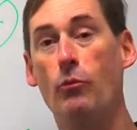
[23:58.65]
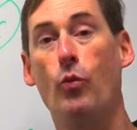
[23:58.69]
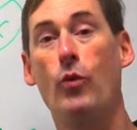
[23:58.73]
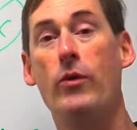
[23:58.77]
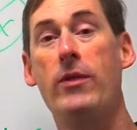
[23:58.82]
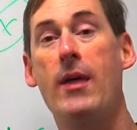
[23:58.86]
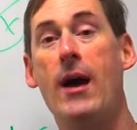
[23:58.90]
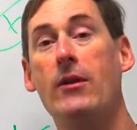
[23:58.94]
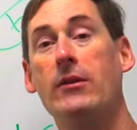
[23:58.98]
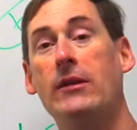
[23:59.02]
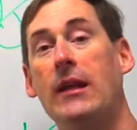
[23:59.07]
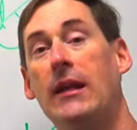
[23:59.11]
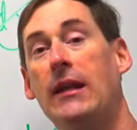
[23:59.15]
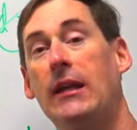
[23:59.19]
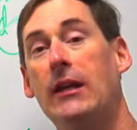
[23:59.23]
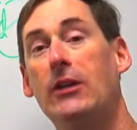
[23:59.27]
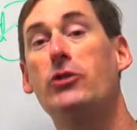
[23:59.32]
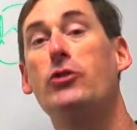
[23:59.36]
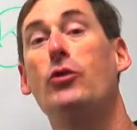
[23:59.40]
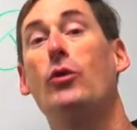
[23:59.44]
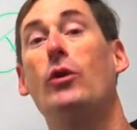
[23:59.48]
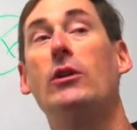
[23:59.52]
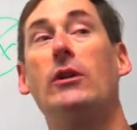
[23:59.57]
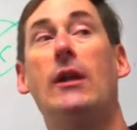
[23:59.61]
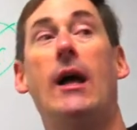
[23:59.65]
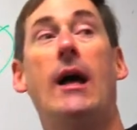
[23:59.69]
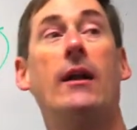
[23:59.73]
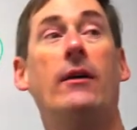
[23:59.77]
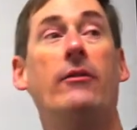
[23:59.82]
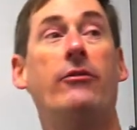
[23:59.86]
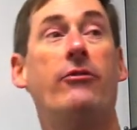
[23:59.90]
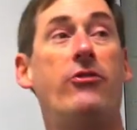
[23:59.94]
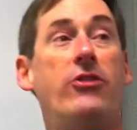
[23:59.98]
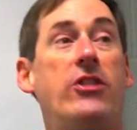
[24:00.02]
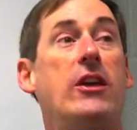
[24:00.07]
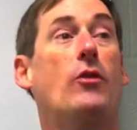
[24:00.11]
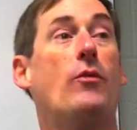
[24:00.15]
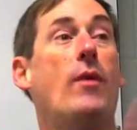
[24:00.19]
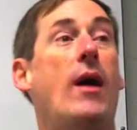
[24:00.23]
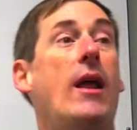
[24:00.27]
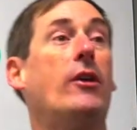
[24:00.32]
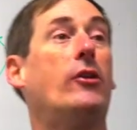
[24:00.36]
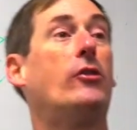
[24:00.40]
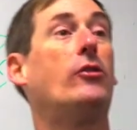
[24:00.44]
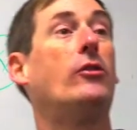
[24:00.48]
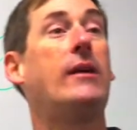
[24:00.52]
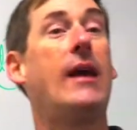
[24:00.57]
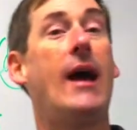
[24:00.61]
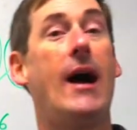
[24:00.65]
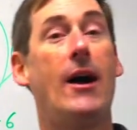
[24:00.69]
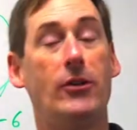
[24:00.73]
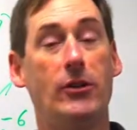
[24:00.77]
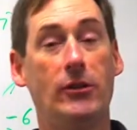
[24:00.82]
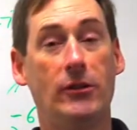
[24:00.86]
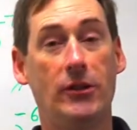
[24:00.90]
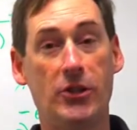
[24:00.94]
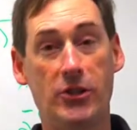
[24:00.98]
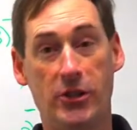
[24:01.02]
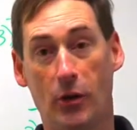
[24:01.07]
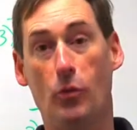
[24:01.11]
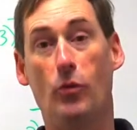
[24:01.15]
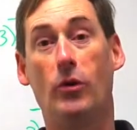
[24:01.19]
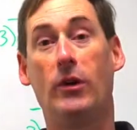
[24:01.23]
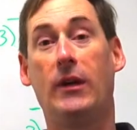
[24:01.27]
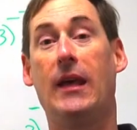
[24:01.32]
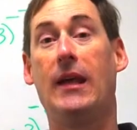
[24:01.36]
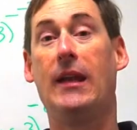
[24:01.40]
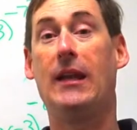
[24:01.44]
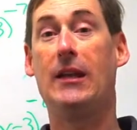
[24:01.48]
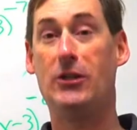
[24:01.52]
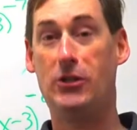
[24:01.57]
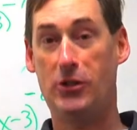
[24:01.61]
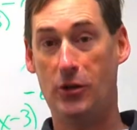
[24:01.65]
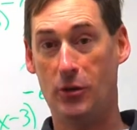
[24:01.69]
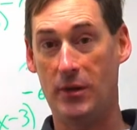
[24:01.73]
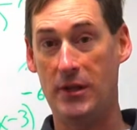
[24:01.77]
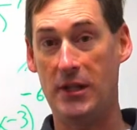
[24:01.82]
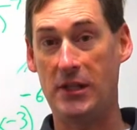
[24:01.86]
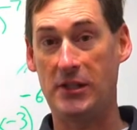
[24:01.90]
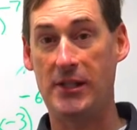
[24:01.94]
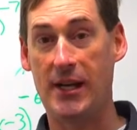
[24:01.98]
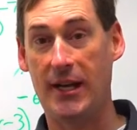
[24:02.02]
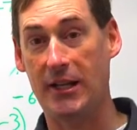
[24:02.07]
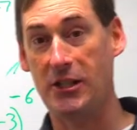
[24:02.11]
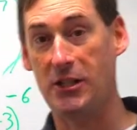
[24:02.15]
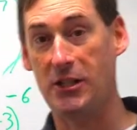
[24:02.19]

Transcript: without getting into a lot of theoretical calculus that we'll get into in the second